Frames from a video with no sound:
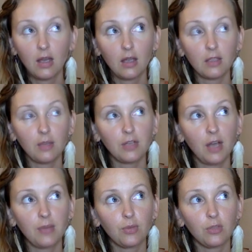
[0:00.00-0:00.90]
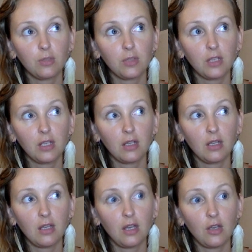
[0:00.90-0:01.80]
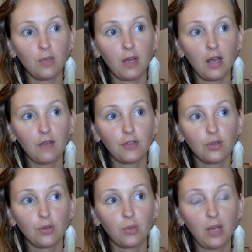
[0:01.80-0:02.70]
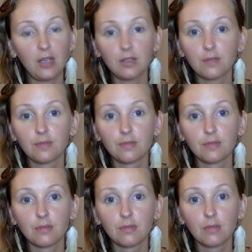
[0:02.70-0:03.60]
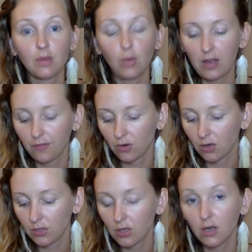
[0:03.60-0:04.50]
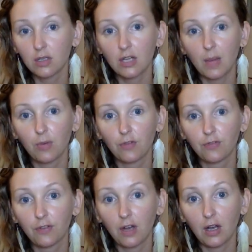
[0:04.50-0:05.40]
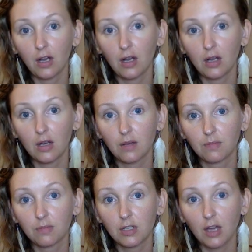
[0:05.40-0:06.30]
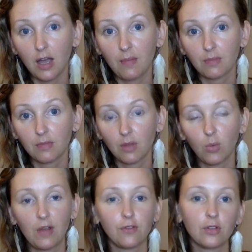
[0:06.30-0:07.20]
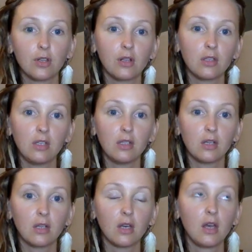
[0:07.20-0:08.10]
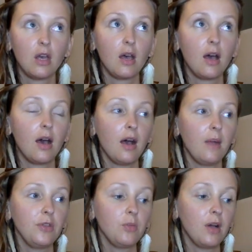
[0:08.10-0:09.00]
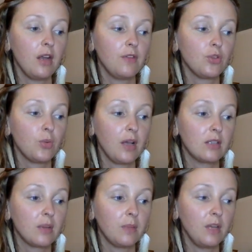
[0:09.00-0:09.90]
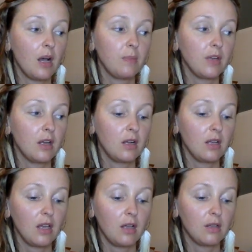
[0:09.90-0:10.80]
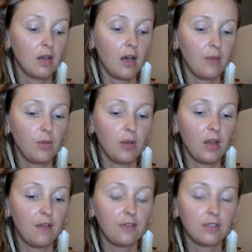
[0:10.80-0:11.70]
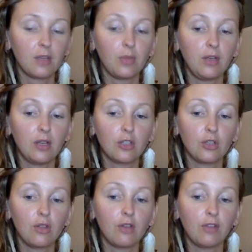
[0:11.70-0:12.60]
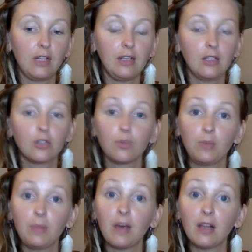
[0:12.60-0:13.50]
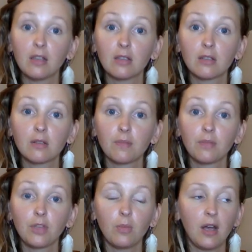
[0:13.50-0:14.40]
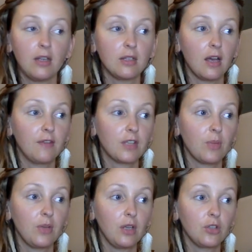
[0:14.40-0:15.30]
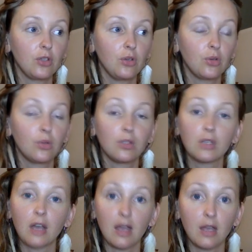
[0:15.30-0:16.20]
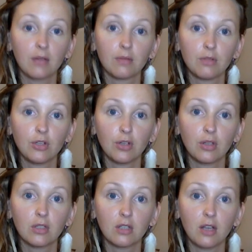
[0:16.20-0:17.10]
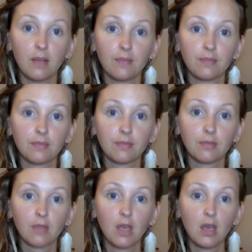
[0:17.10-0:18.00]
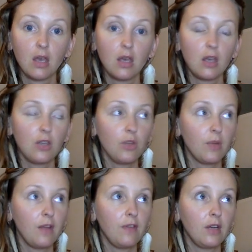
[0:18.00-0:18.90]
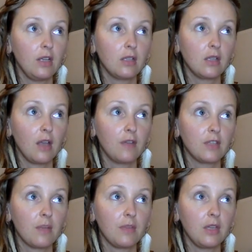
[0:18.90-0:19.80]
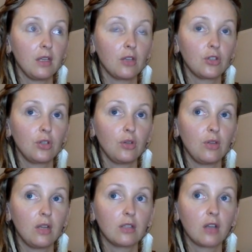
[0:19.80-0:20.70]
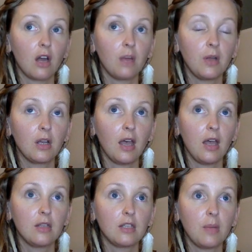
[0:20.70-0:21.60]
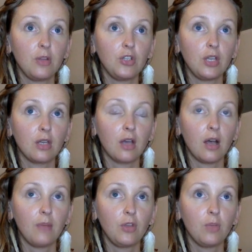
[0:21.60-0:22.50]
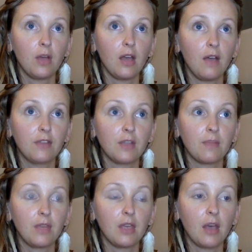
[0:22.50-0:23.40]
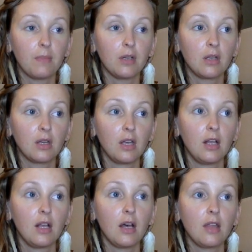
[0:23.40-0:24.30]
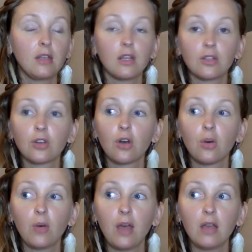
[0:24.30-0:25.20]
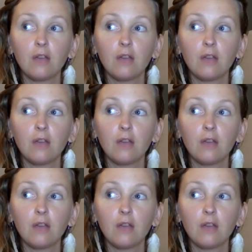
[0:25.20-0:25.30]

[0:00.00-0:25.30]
Sometimes with this particular year, you might have to wait for a certain type of time, wait for a certain season. You might have to wake somebody up again and again. You might have someone next to you that really needs to be balanced. You might have someone next to you who is dying during this time. You might very easily have something next to you that is karmic and damaging. You might have something happen that doesn't go away.